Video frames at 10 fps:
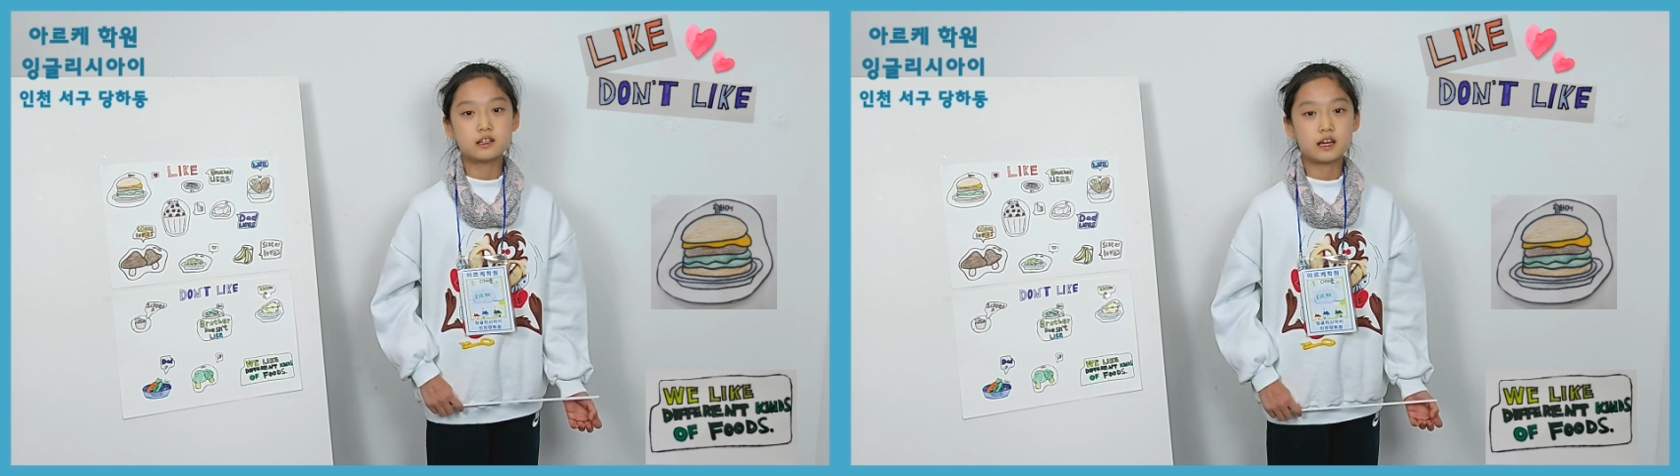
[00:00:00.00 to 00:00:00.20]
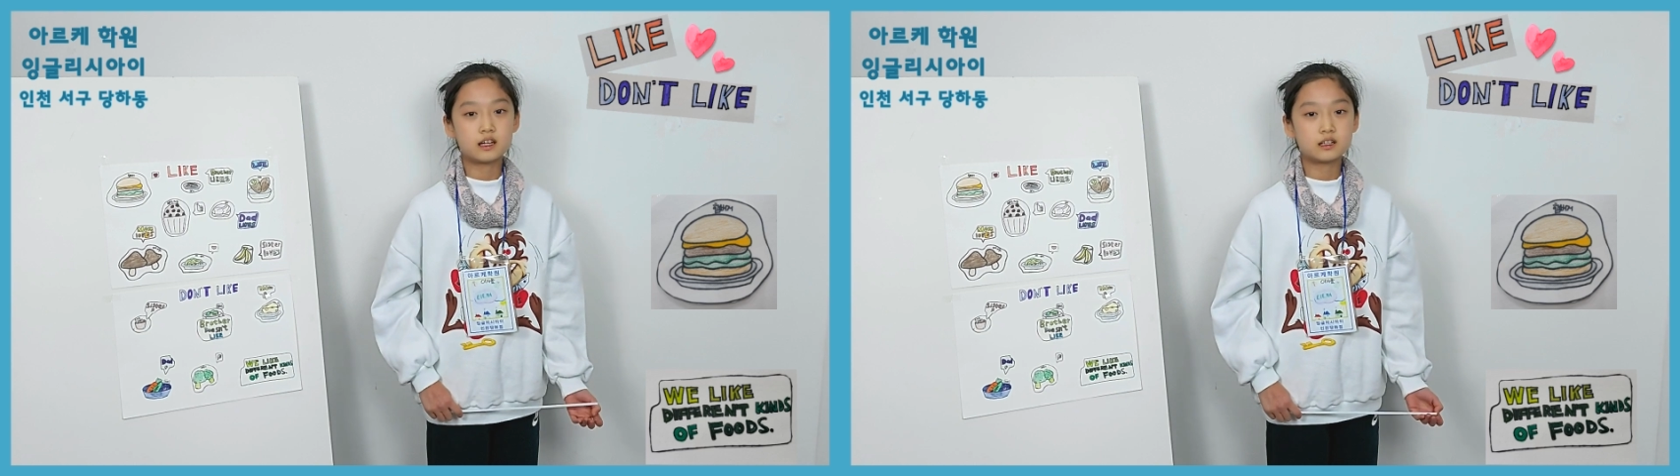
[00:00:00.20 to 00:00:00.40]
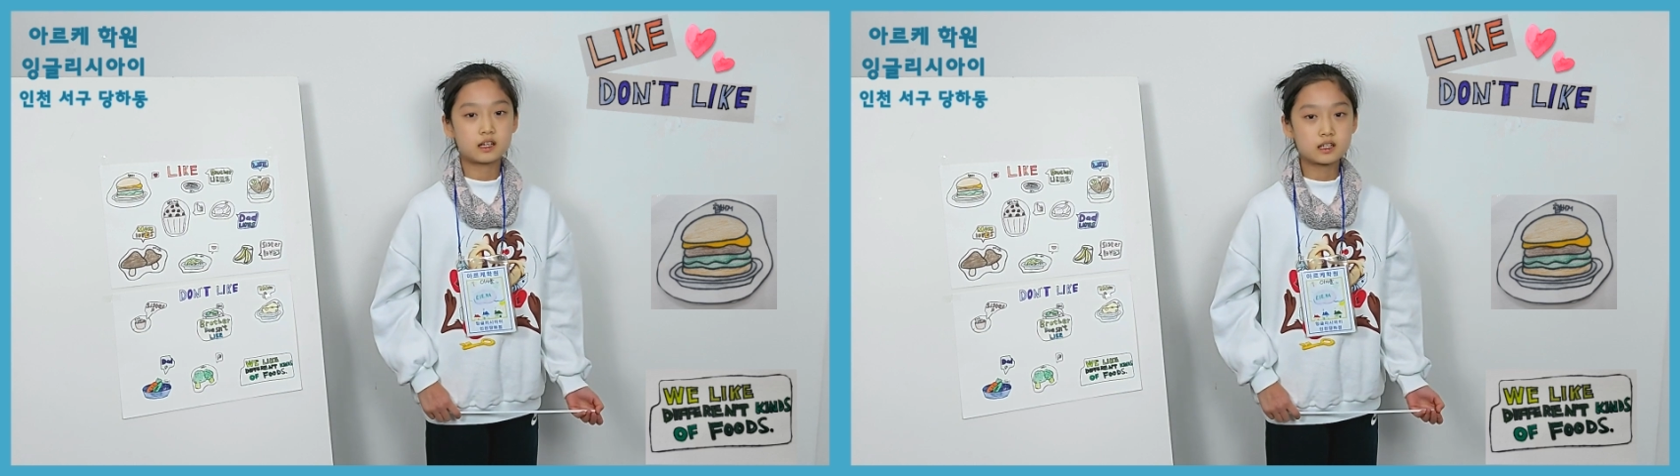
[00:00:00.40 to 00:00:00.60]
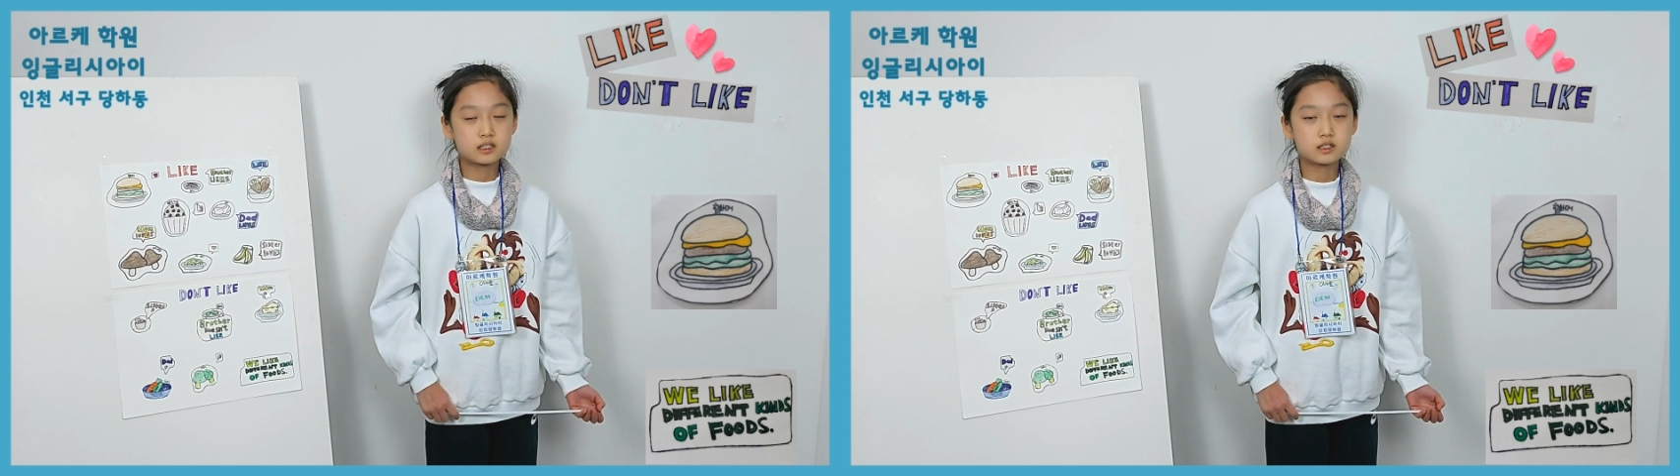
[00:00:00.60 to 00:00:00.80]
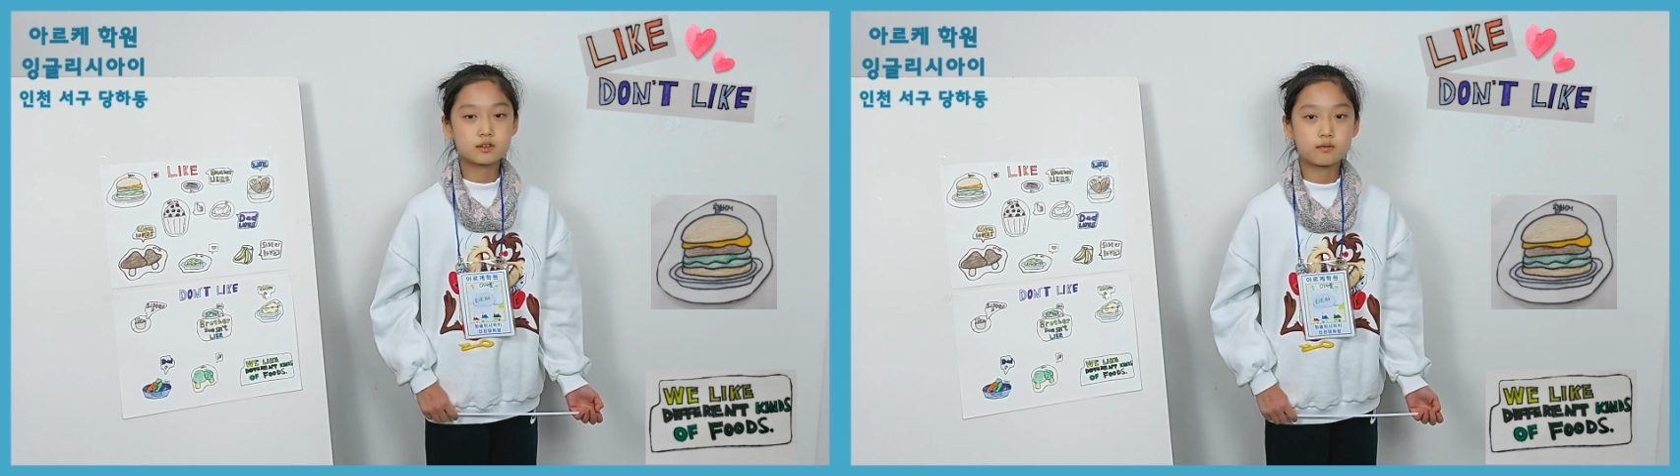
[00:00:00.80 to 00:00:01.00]
They
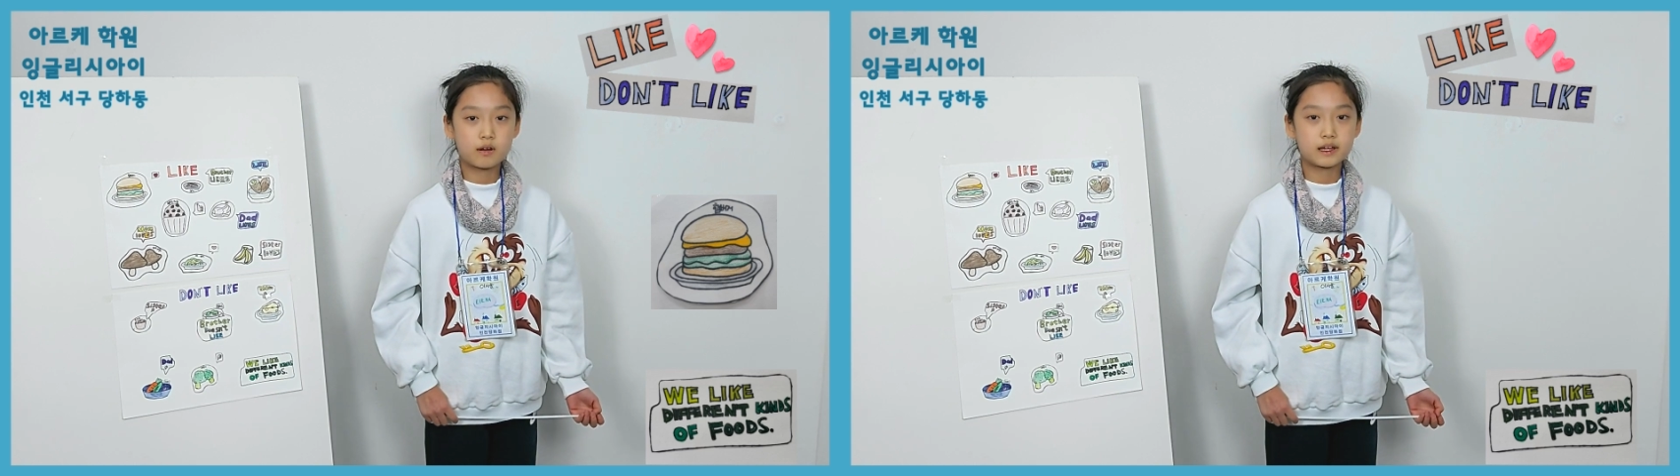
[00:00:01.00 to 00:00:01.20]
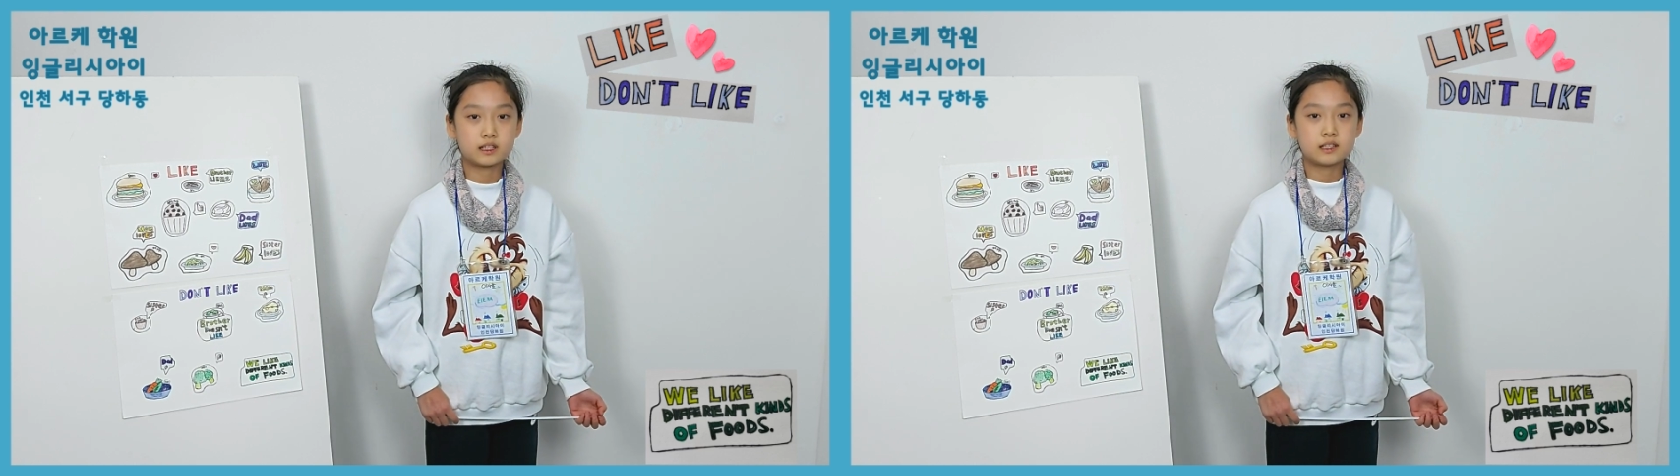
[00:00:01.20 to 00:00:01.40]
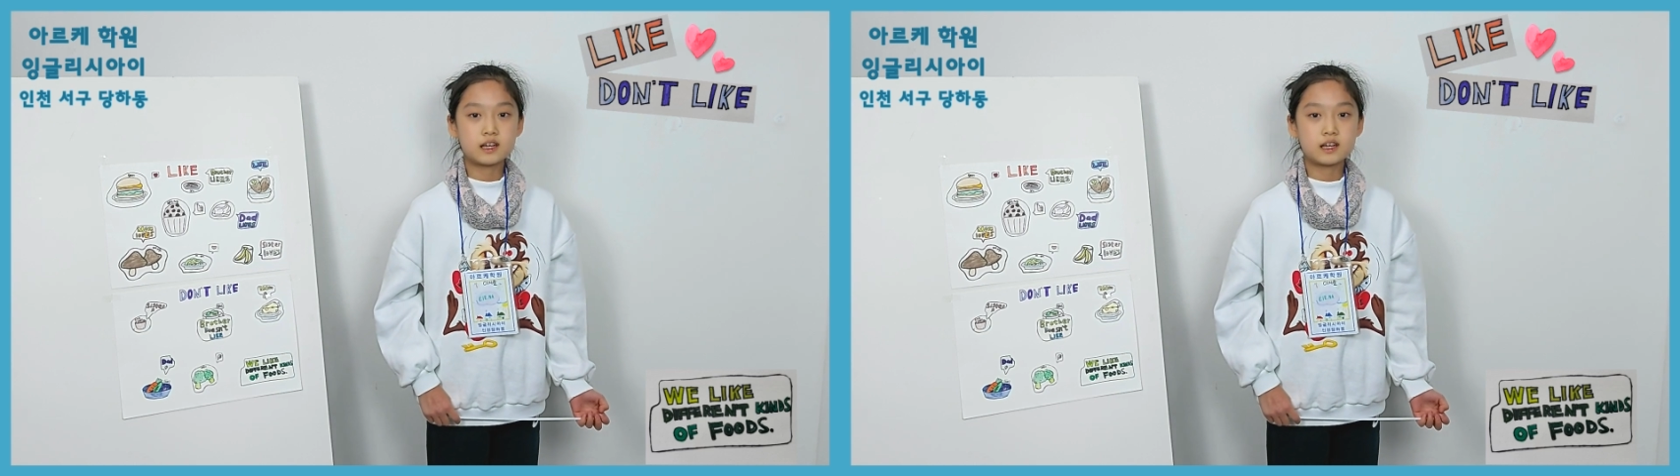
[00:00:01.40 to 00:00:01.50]
taste great.